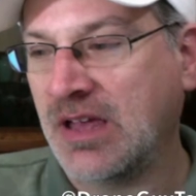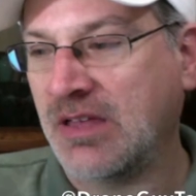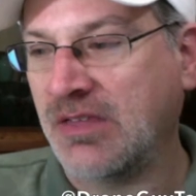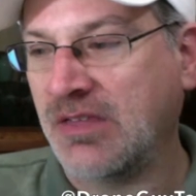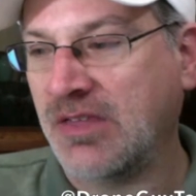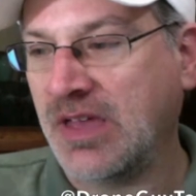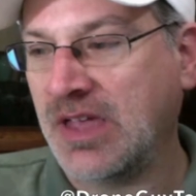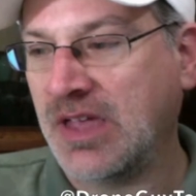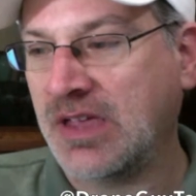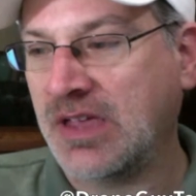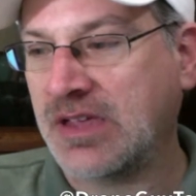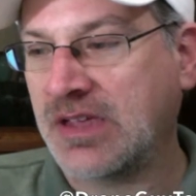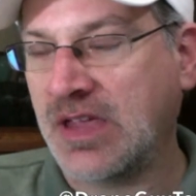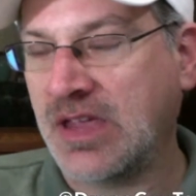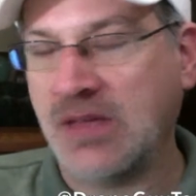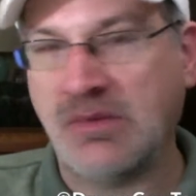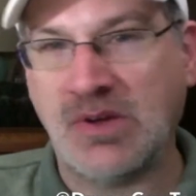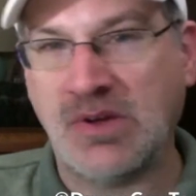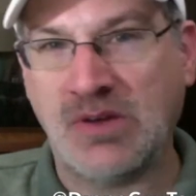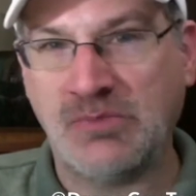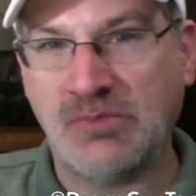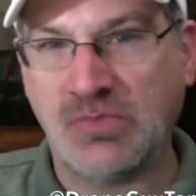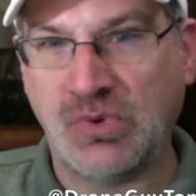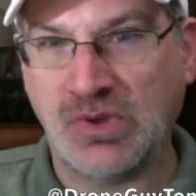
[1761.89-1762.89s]
they came
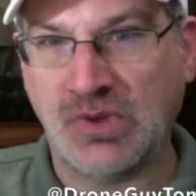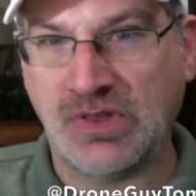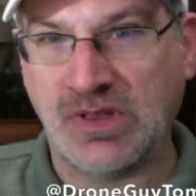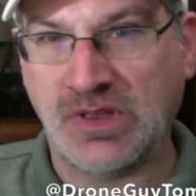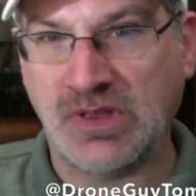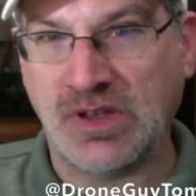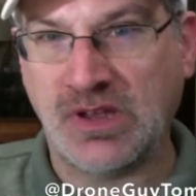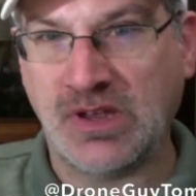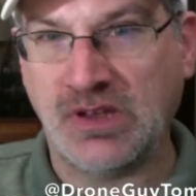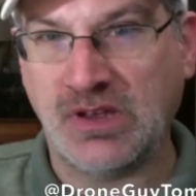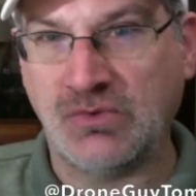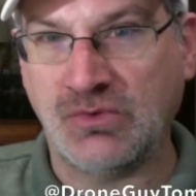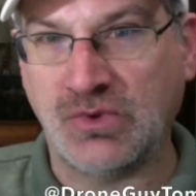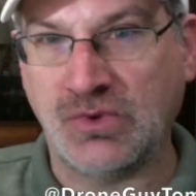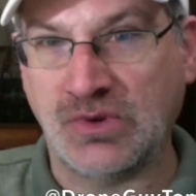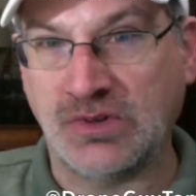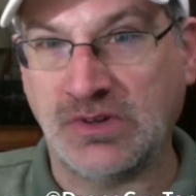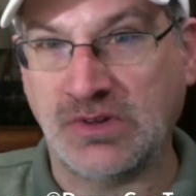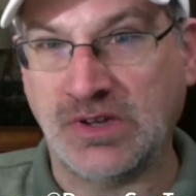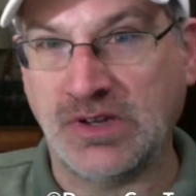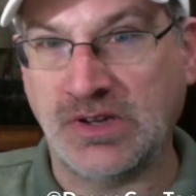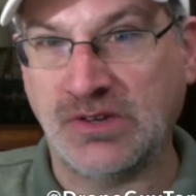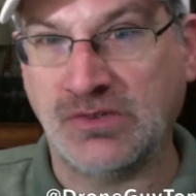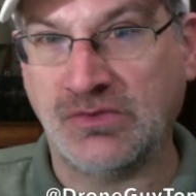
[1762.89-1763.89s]
up with a
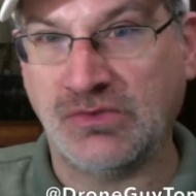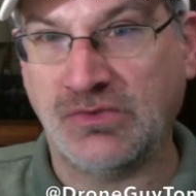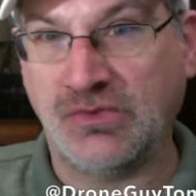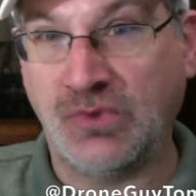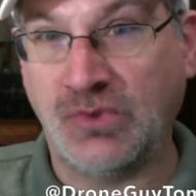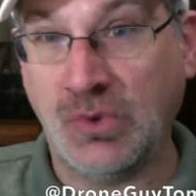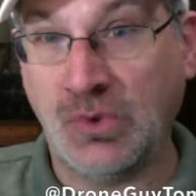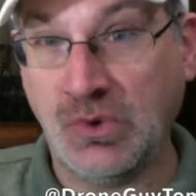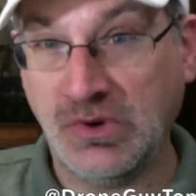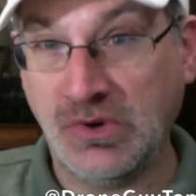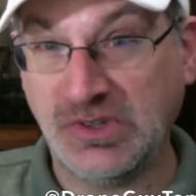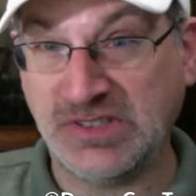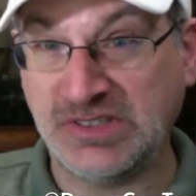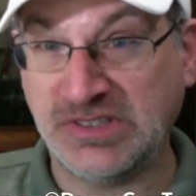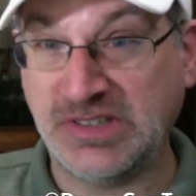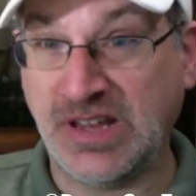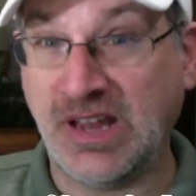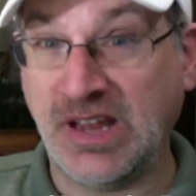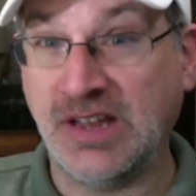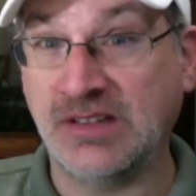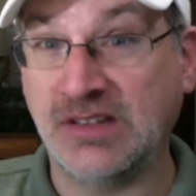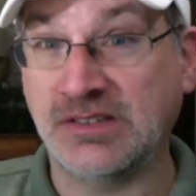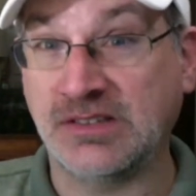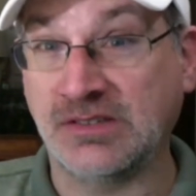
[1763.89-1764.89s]
ruling for
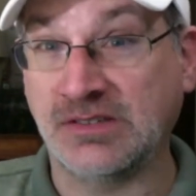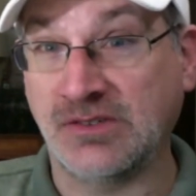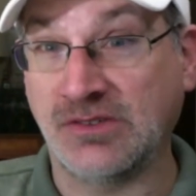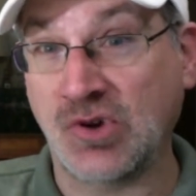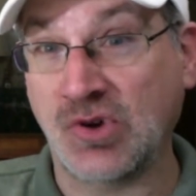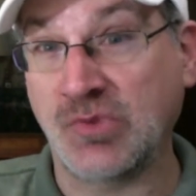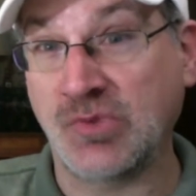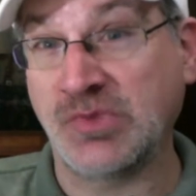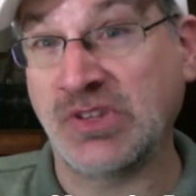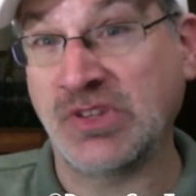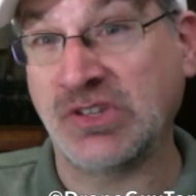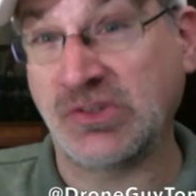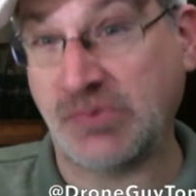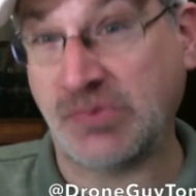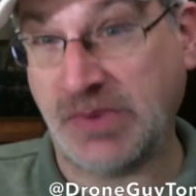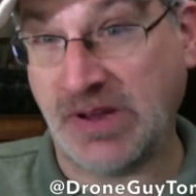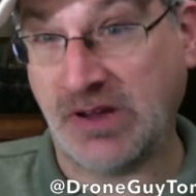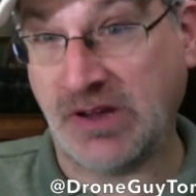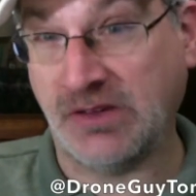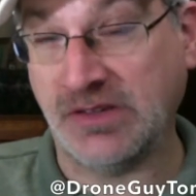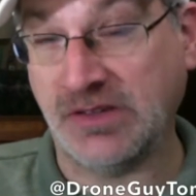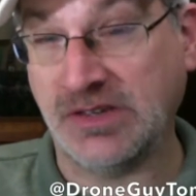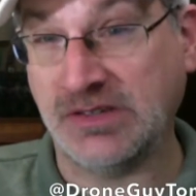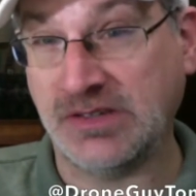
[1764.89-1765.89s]
states and local
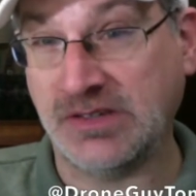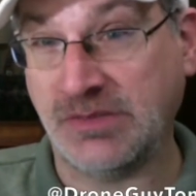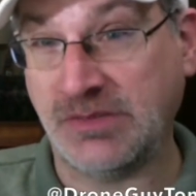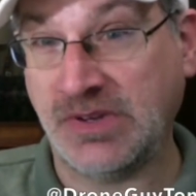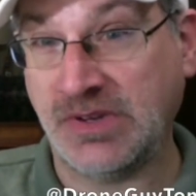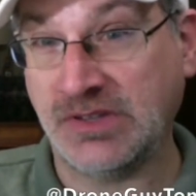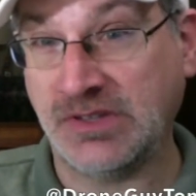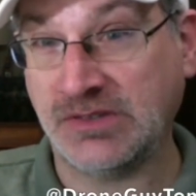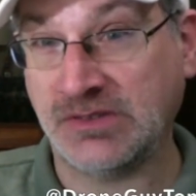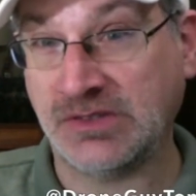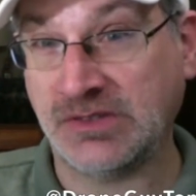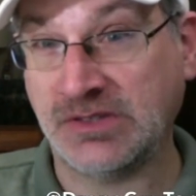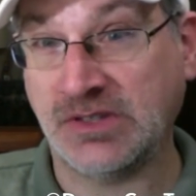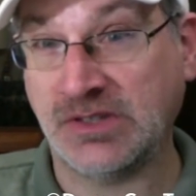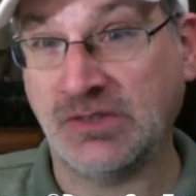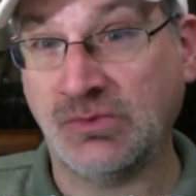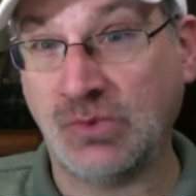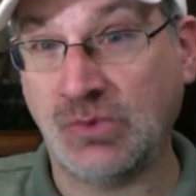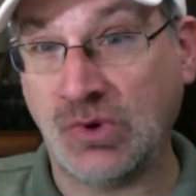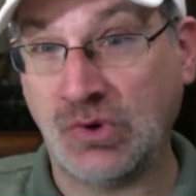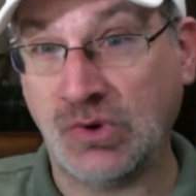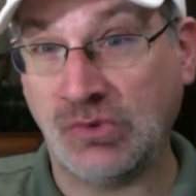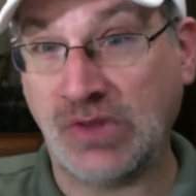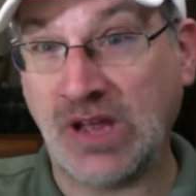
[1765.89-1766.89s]
municipalities that basically says,
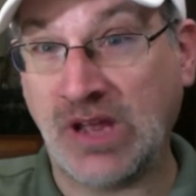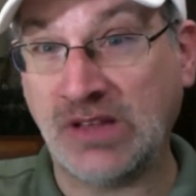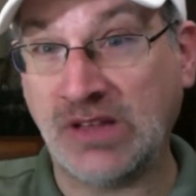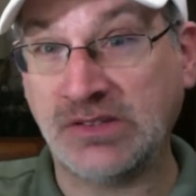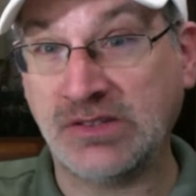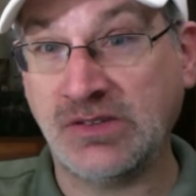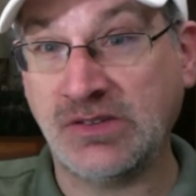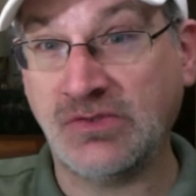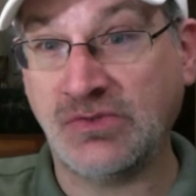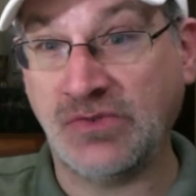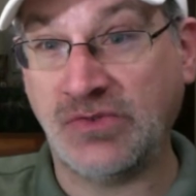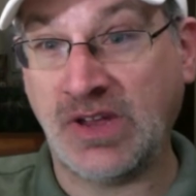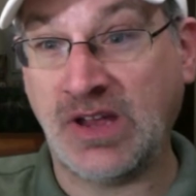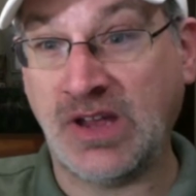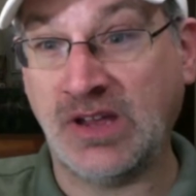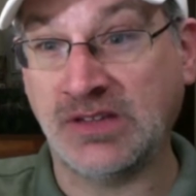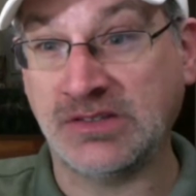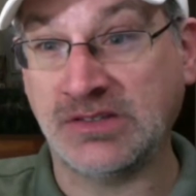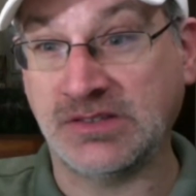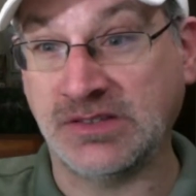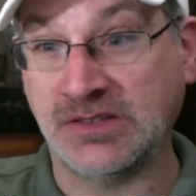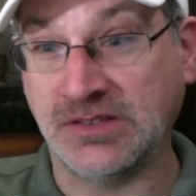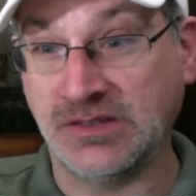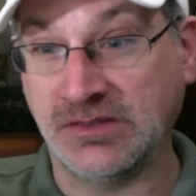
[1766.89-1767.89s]
"Well, not so
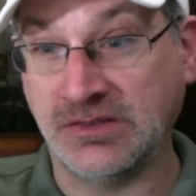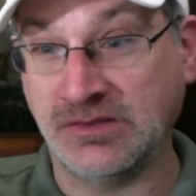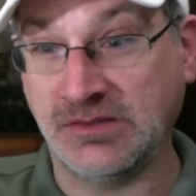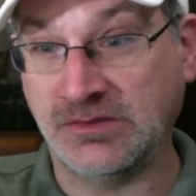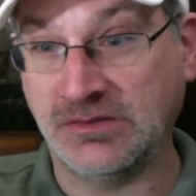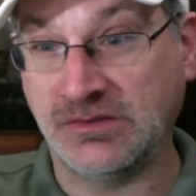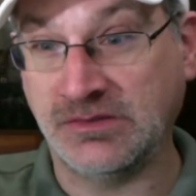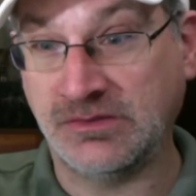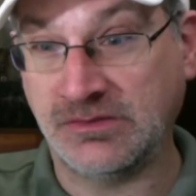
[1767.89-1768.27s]
fast in